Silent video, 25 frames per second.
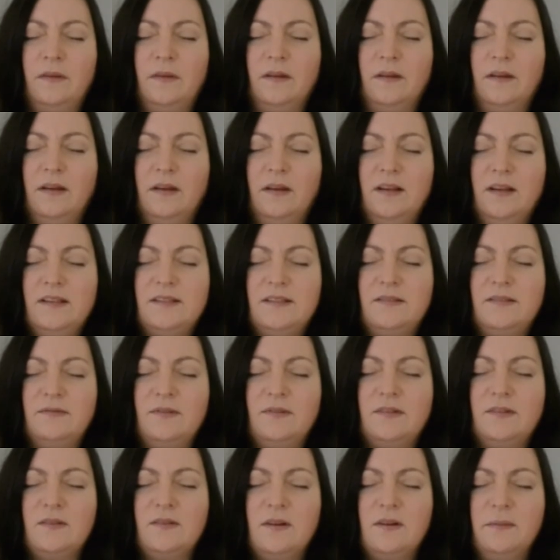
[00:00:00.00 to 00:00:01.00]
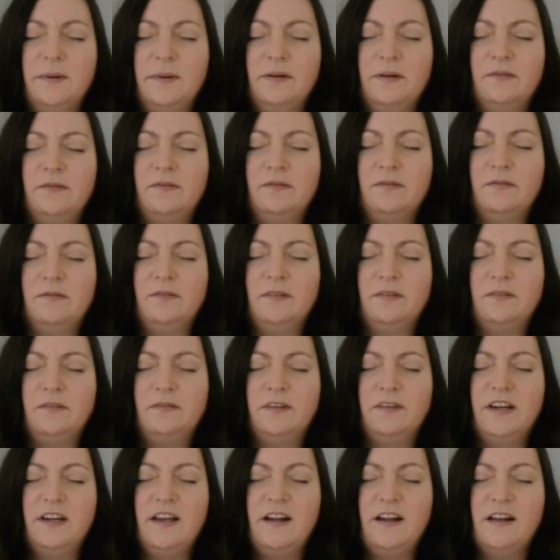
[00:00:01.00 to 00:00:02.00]
It's all about
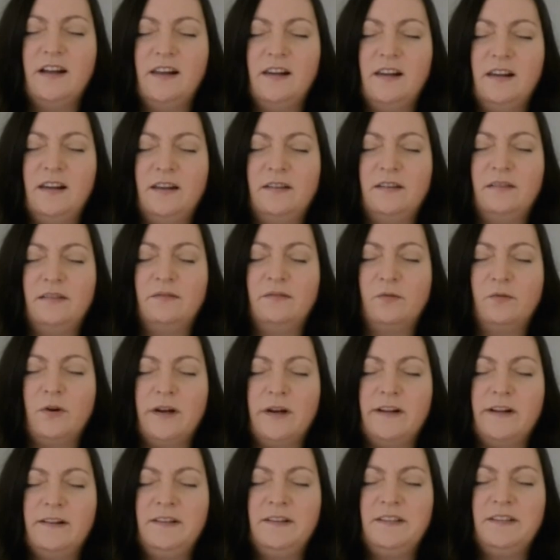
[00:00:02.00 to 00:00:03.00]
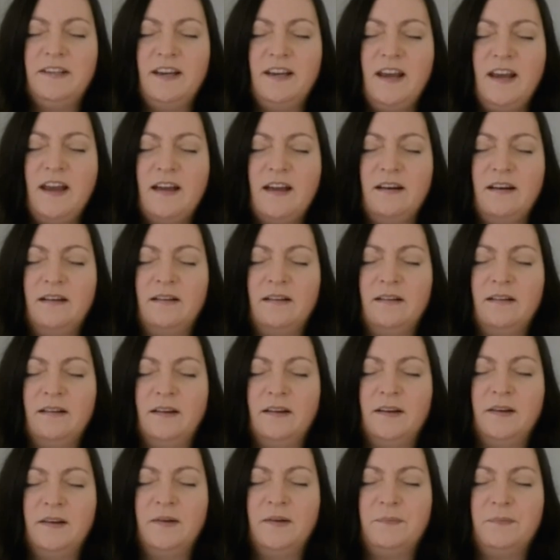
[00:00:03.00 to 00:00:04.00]
regal and royalty and
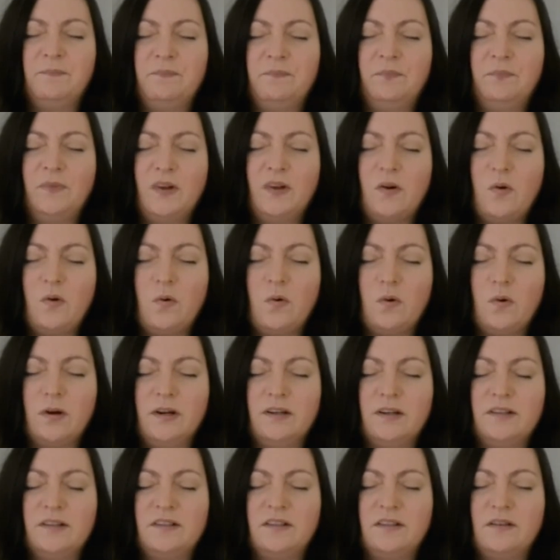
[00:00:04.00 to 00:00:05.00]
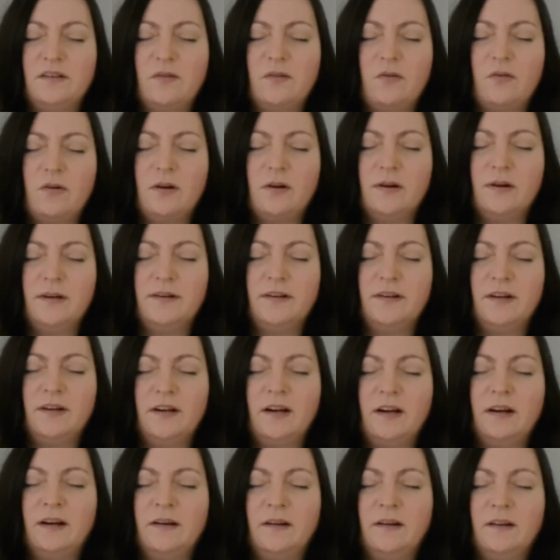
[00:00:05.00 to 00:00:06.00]
court and
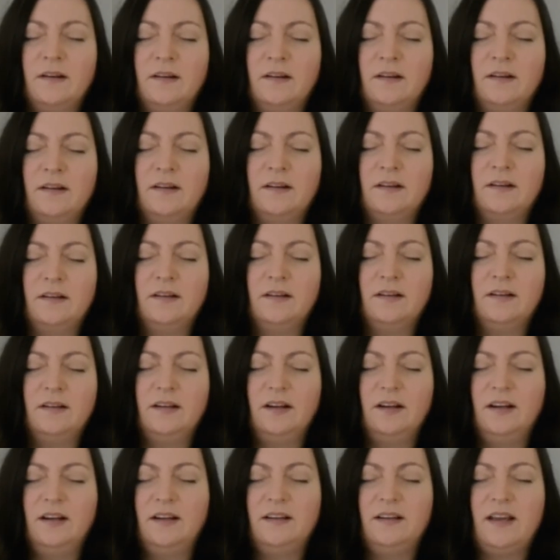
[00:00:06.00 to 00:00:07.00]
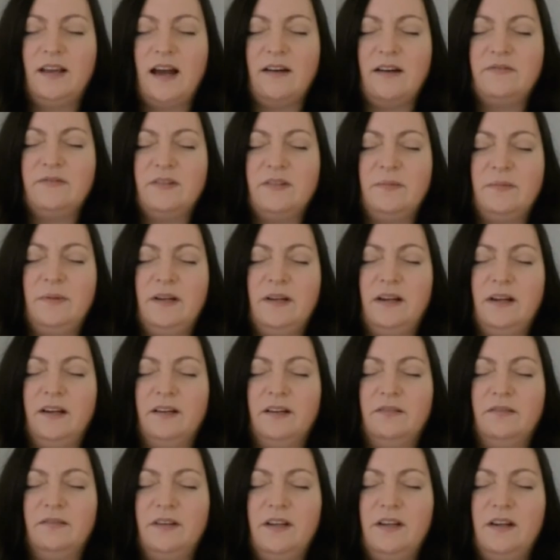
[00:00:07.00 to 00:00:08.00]
order, and you have to be like
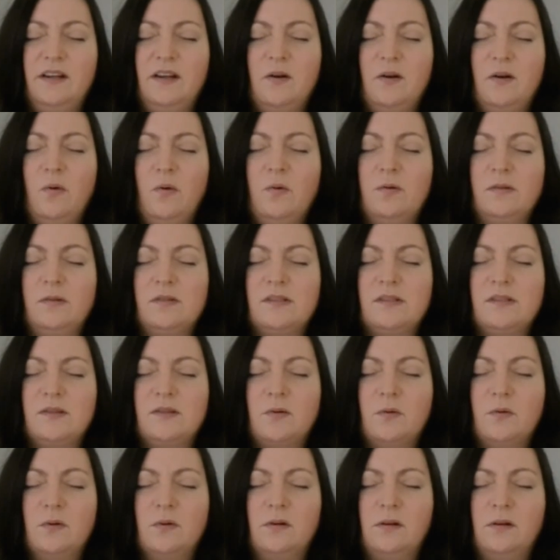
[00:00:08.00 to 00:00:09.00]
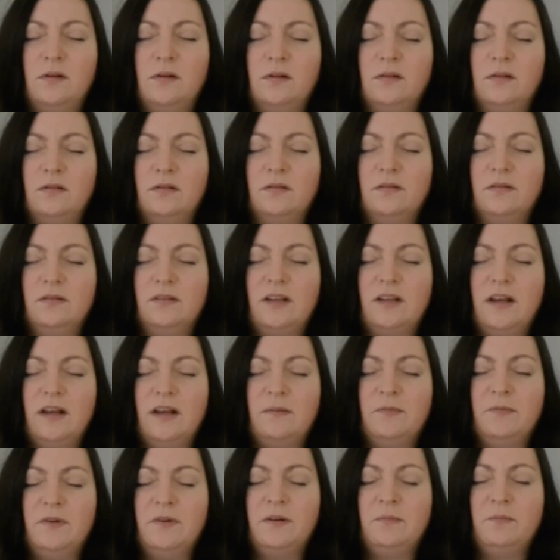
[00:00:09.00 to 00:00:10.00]
a really old soul.
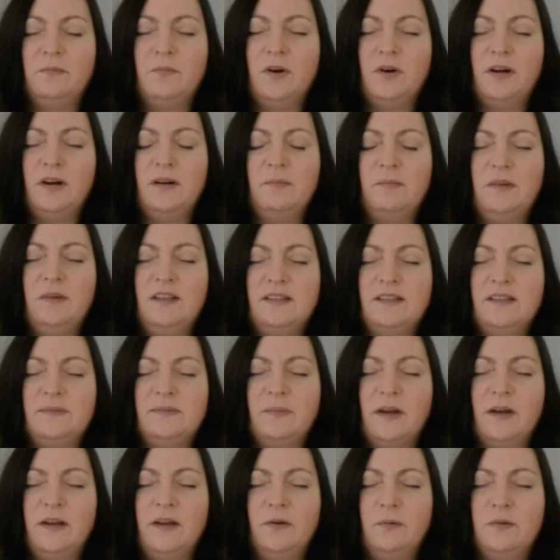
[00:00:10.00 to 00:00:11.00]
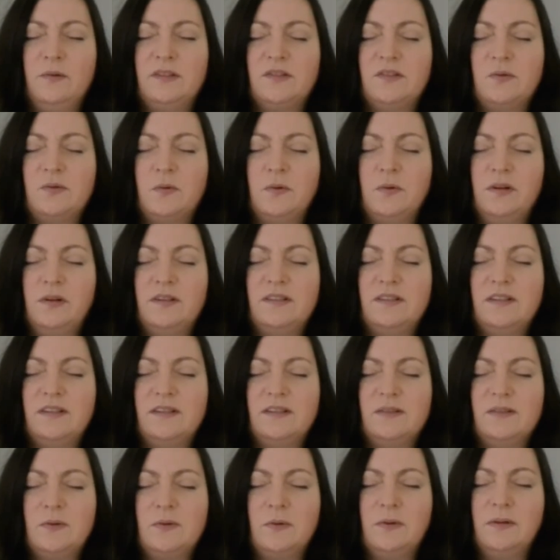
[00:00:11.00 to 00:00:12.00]
And what it means by an old soul is a
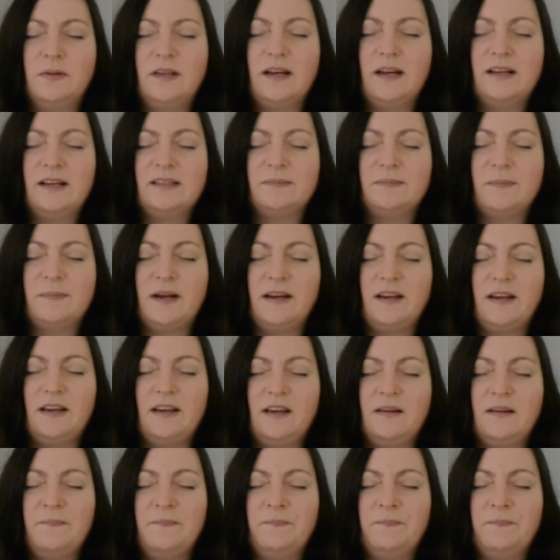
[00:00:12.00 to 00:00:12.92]
soul that has many